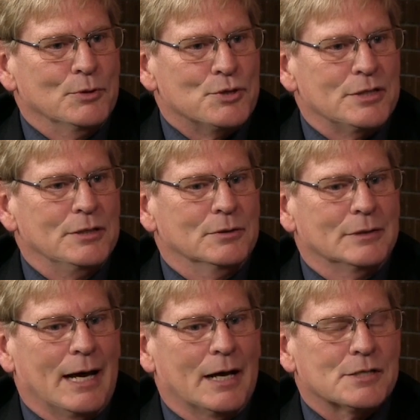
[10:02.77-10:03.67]
Shield
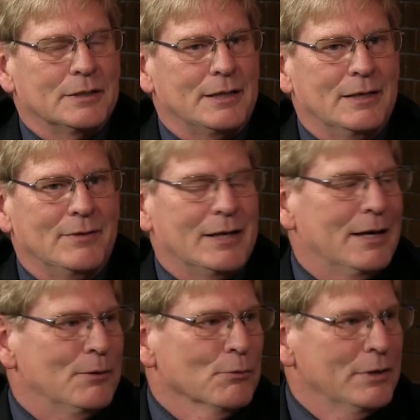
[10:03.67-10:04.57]
actually giving
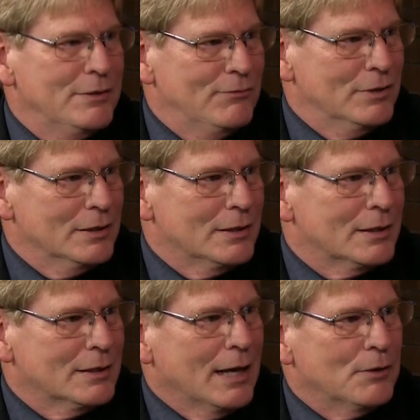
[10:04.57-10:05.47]
a refund
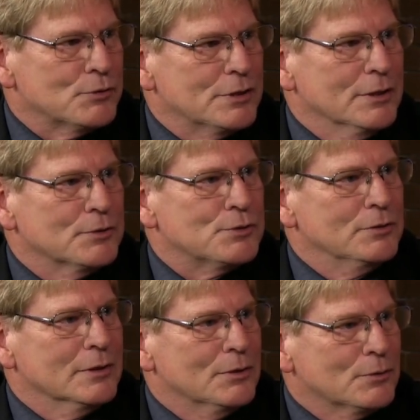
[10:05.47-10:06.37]
out there to
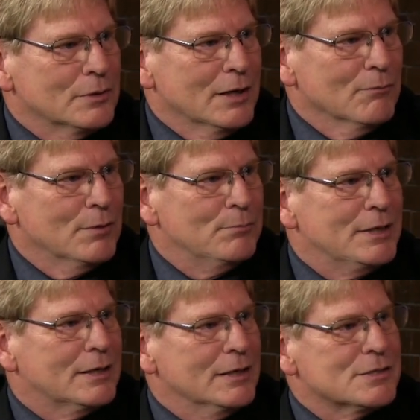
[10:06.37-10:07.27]
the local government
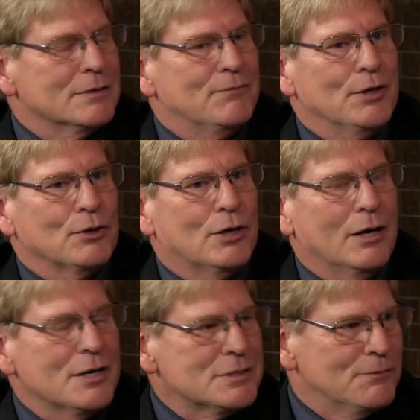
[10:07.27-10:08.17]
because of their
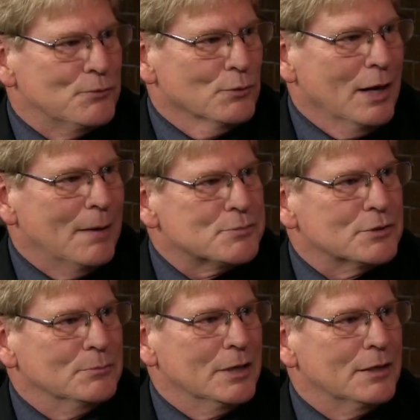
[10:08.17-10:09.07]
costs have dropped
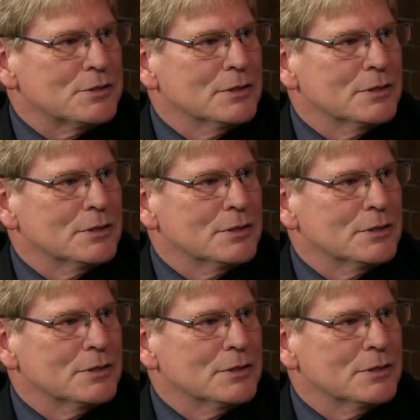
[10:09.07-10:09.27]
so much.